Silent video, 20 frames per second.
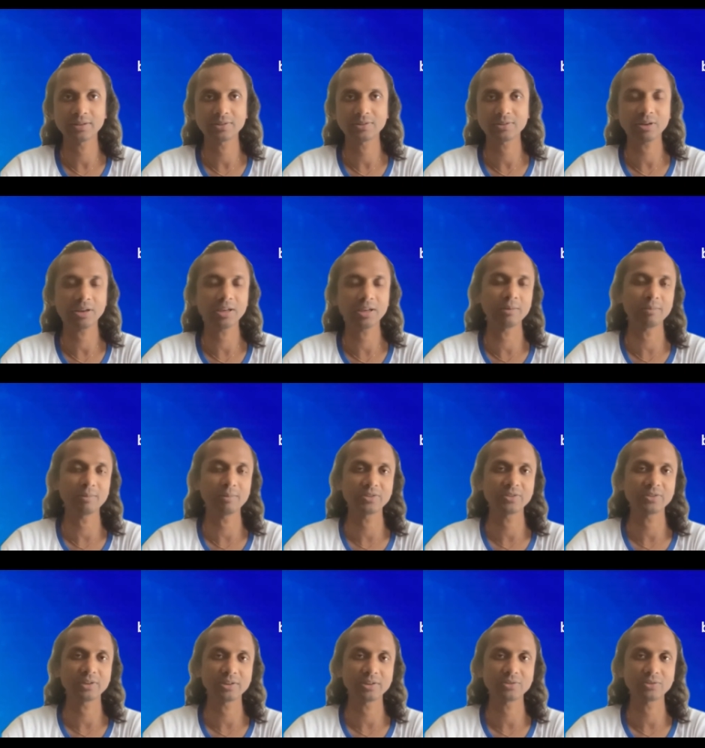really
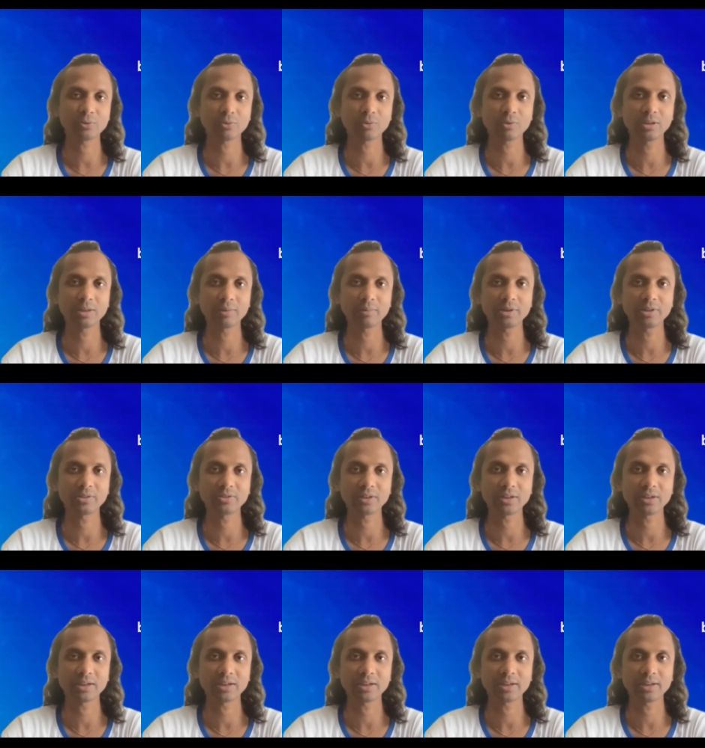amazing. It's truly
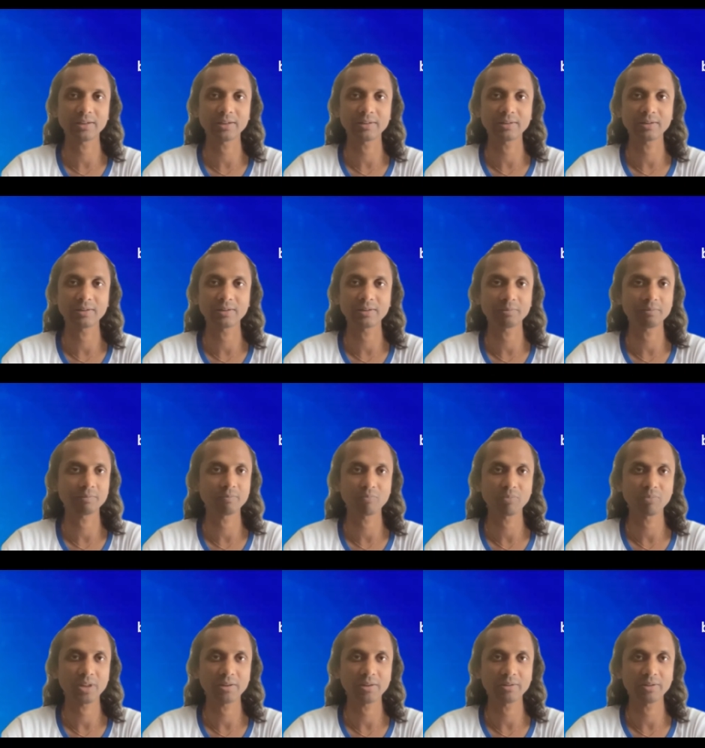amazing, and
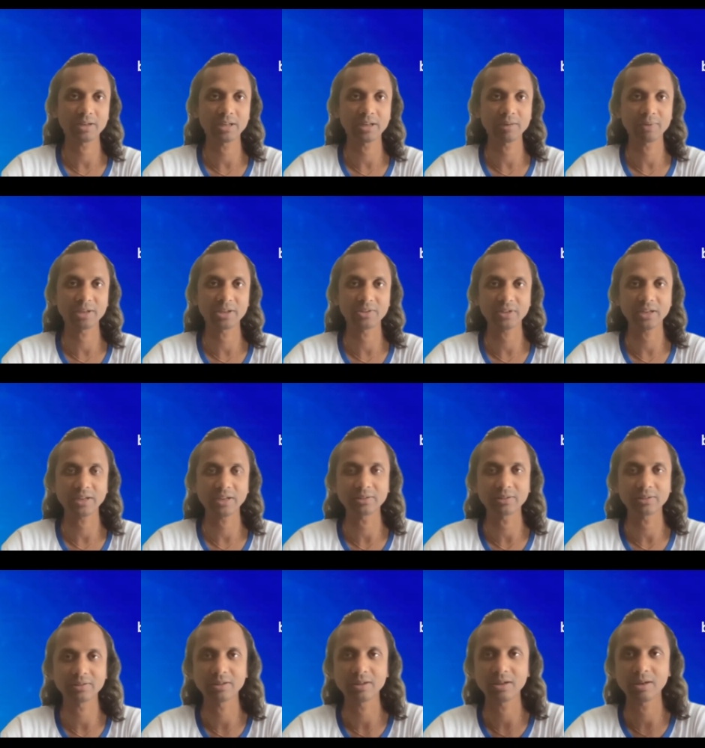really I'm
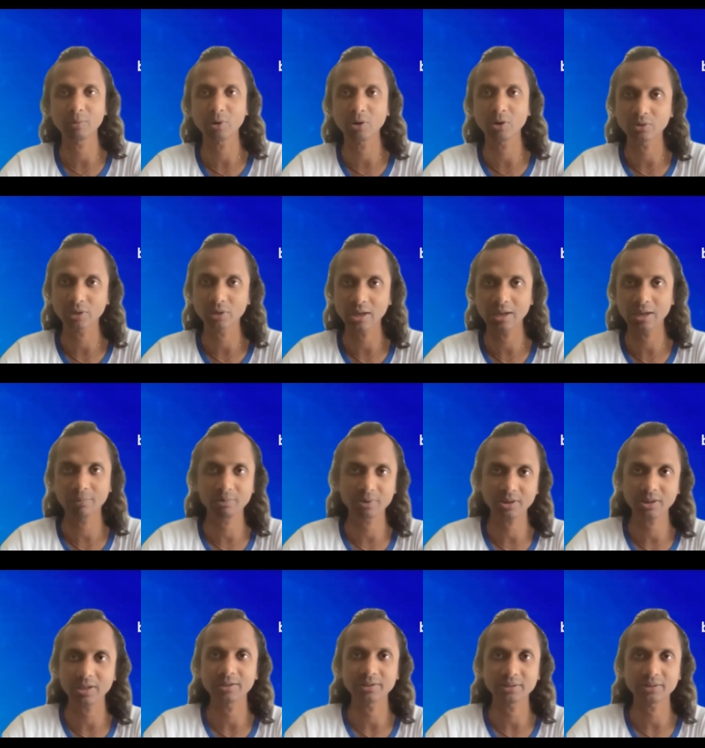excited about
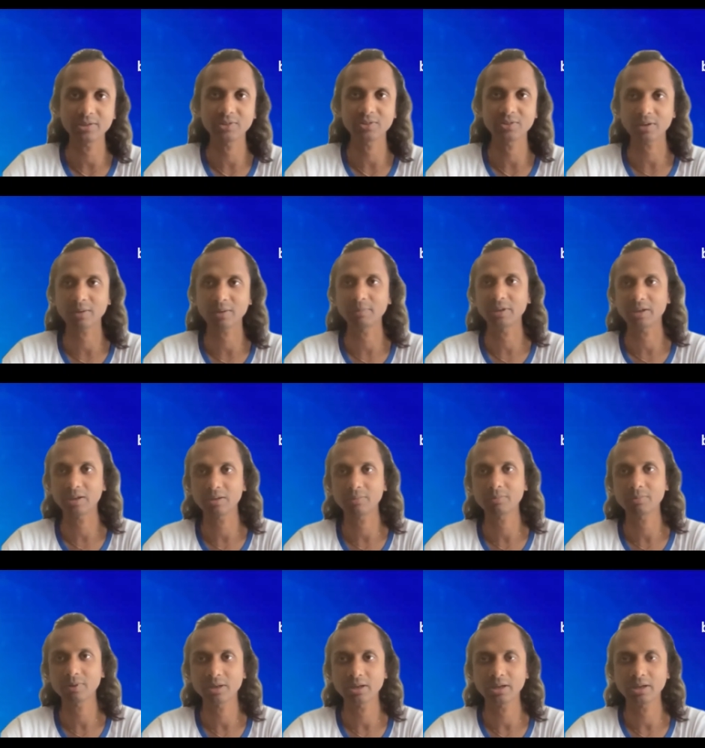everything that is coming
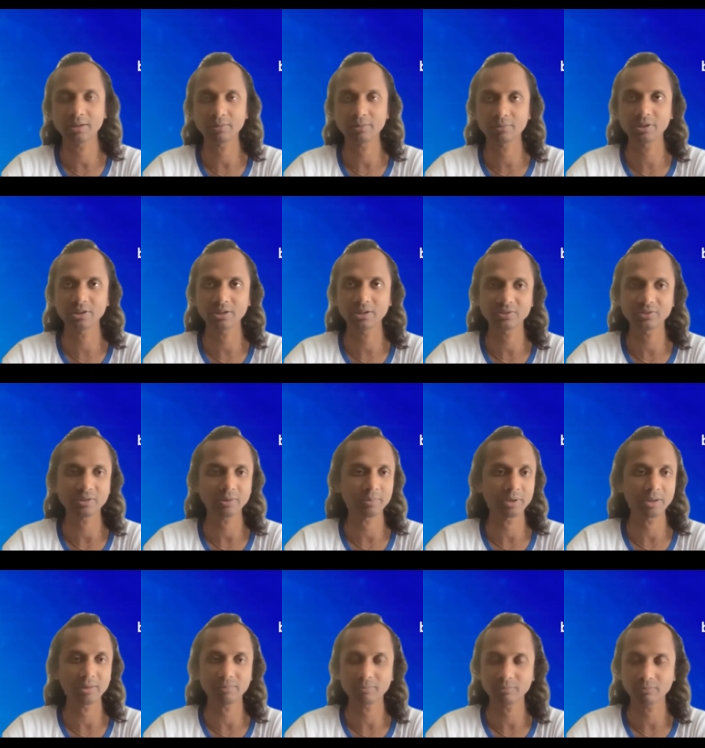up, and everything is
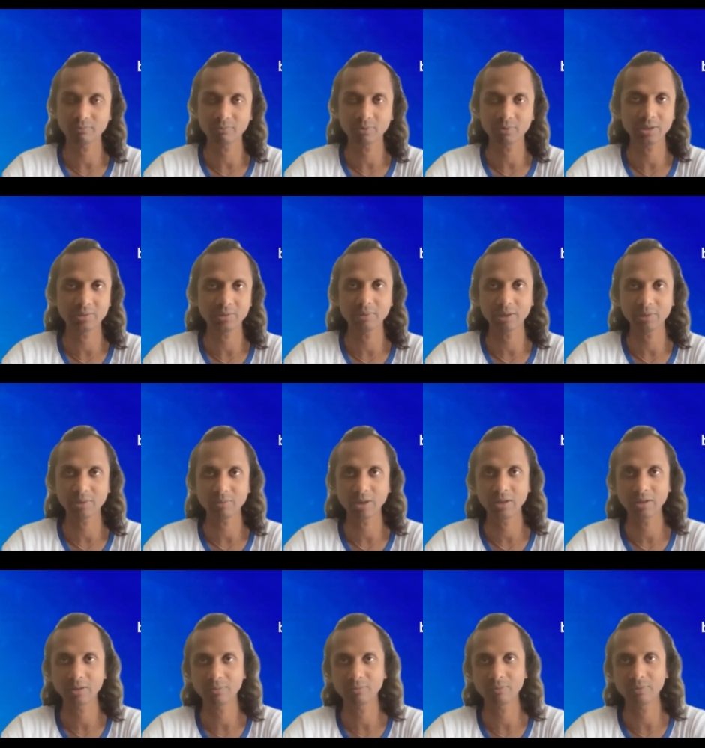coming up very, very
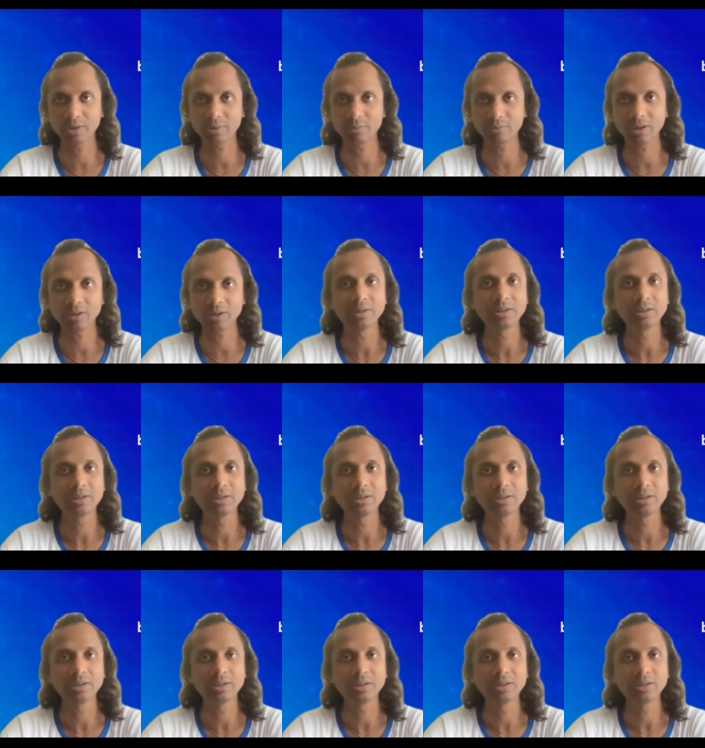well, very well.